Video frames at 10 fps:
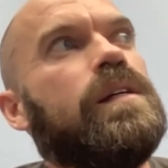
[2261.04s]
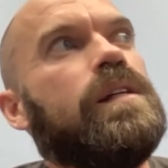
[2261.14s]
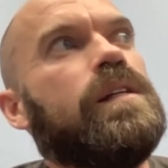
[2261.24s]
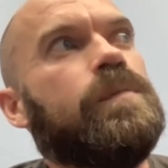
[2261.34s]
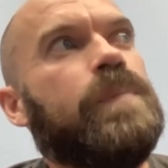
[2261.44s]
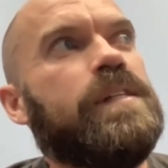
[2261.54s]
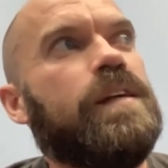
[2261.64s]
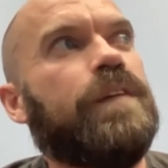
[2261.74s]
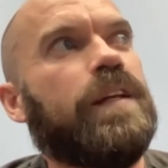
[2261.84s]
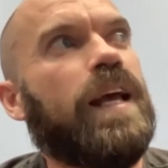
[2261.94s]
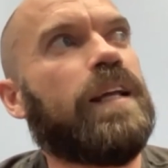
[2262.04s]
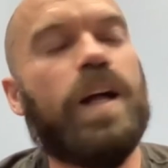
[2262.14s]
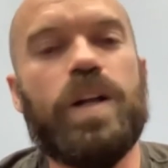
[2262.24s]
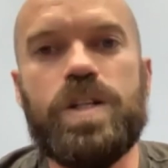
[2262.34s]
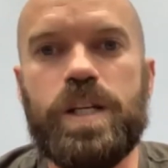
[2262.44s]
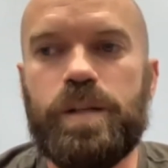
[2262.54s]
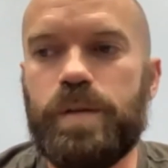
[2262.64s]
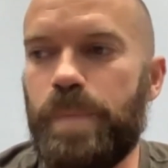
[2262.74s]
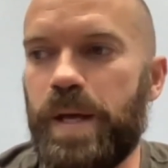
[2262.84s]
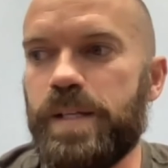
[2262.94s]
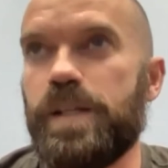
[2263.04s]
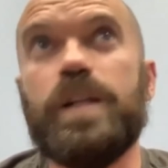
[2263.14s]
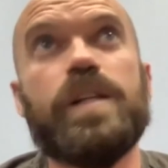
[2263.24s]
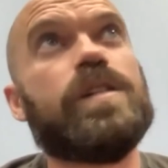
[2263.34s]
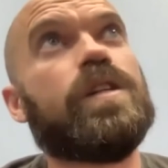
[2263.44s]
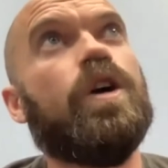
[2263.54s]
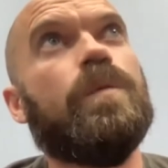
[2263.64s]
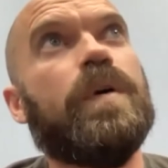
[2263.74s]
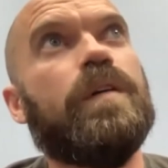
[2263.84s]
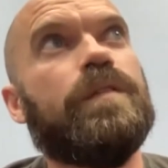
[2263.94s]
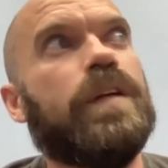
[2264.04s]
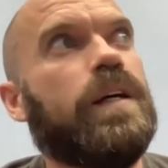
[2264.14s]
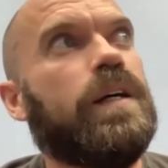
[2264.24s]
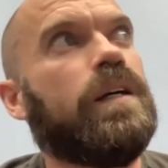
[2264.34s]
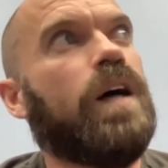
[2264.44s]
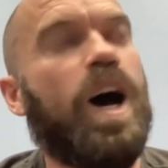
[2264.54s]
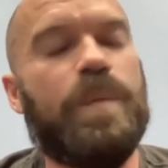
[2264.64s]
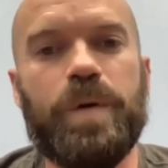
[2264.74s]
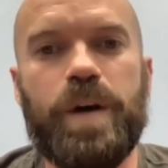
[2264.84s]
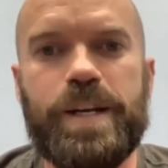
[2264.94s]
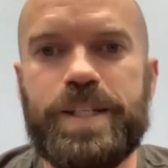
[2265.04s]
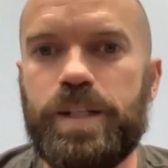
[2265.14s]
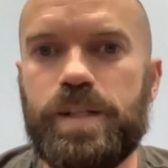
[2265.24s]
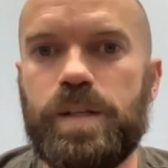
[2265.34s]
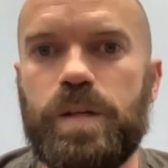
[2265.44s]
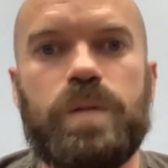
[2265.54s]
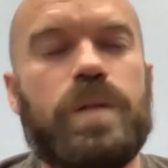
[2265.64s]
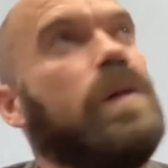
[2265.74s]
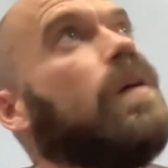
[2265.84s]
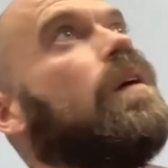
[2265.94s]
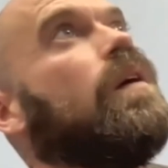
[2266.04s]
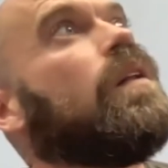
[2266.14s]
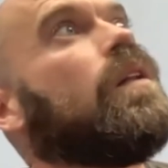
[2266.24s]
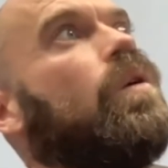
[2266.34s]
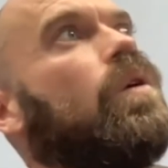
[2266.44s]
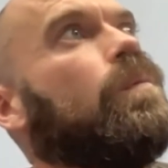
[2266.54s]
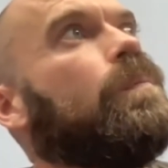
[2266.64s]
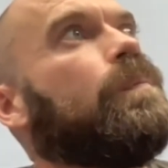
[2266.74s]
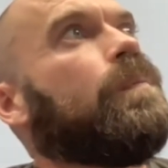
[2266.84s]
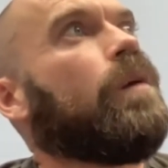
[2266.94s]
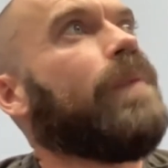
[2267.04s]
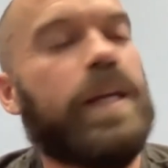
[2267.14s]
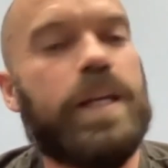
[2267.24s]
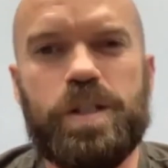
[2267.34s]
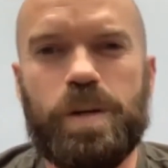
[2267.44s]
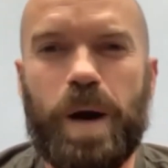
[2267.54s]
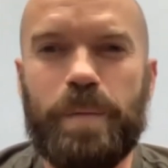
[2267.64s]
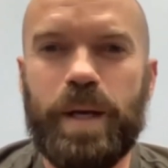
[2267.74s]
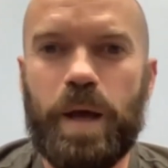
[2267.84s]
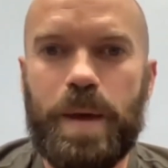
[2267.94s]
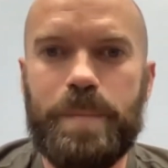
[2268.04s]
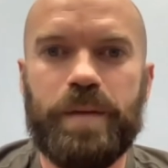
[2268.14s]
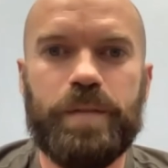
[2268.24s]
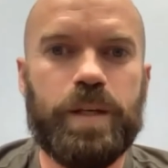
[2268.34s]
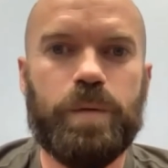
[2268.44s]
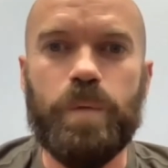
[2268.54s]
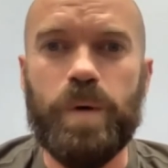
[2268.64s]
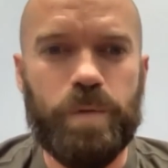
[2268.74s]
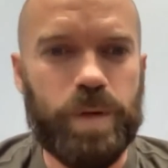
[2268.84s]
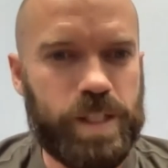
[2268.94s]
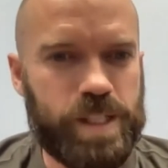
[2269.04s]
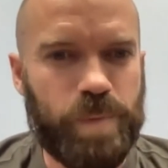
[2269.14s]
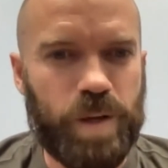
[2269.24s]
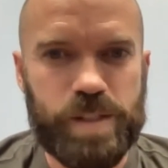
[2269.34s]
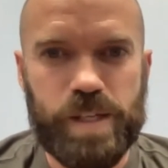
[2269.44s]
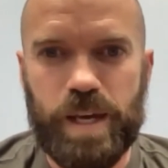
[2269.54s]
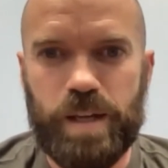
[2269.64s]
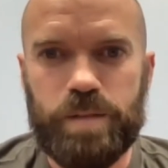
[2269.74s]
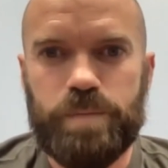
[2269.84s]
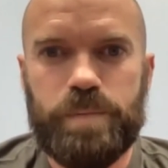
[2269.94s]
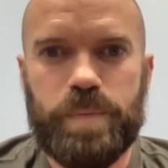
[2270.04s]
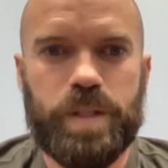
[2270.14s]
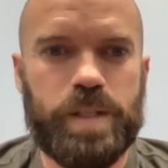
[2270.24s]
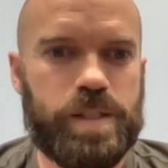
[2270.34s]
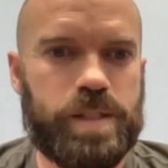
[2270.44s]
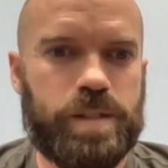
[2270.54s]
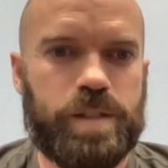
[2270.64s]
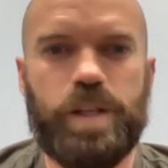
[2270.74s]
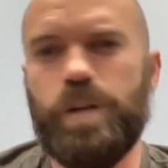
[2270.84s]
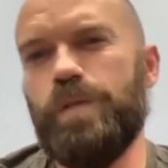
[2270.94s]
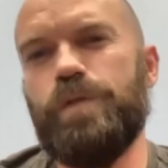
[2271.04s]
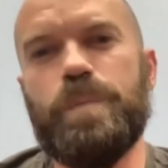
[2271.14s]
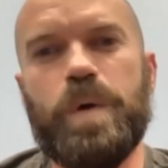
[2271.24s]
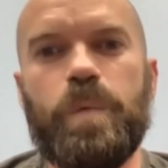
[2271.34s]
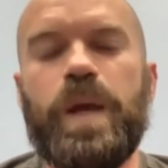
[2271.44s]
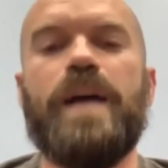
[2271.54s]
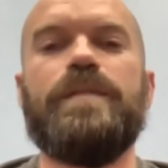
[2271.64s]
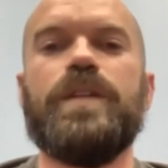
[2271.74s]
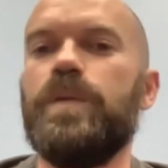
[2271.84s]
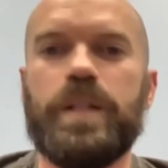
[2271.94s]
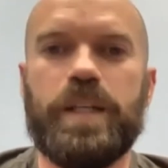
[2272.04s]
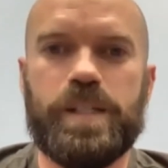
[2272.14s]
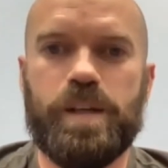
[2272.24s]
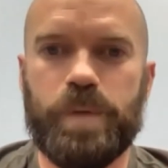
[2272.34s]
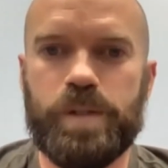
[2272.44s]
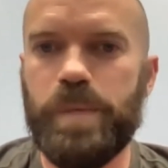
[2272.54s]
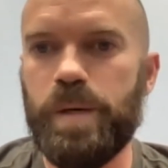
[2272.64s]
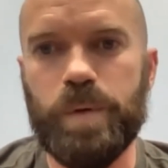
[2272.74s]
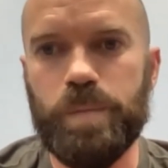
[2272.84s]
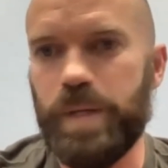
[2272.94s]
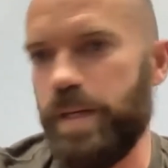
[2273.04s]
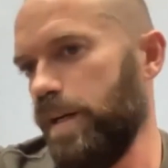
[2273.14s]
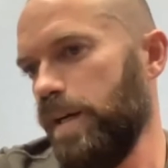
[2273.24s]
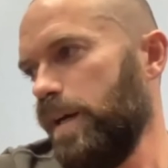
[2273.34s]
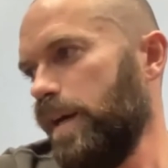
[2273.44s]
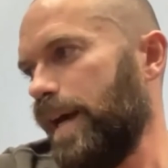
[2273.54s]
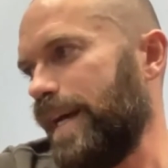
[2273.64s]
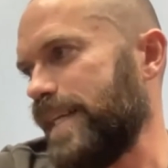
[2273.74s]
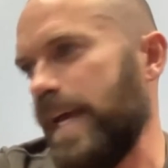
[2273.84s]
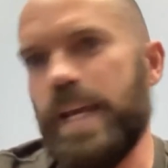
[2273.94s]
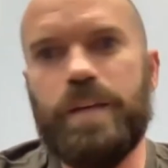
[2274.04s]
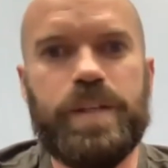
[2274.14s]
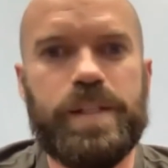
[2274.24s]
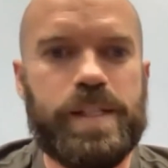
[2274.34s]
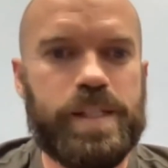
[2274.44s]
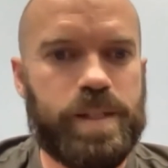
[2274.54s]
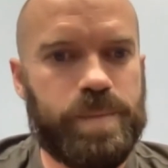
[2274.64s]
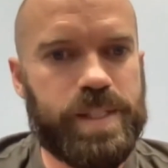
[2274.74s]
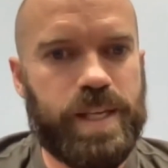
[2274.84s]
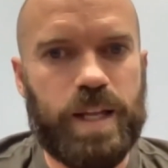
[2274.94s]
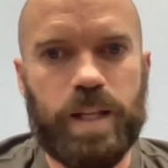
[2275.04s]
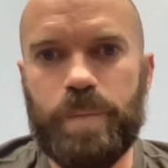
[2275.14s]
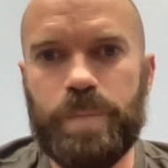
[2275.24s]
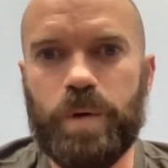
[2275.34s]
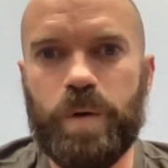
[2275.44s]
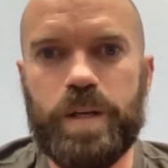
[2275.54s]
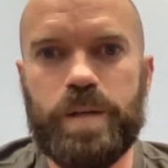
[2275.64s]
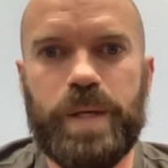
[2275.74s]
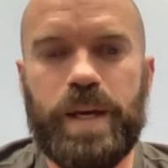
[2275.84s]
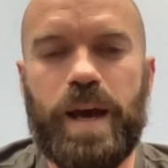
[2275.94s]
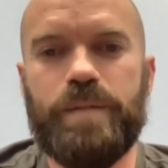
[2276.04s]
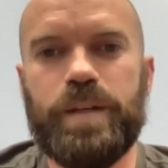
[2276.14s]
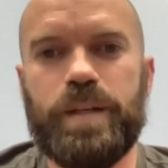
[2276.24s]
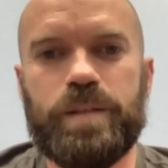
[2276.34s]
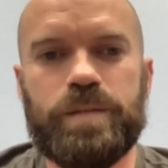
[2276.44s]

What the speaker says: specific technology and depends on the scope of the operation. So local permitting issues are probably not that big of a deal when we're at really small scale, because the footprint we have locally is almost minimal. But as any of these systems scale up, they're going to be having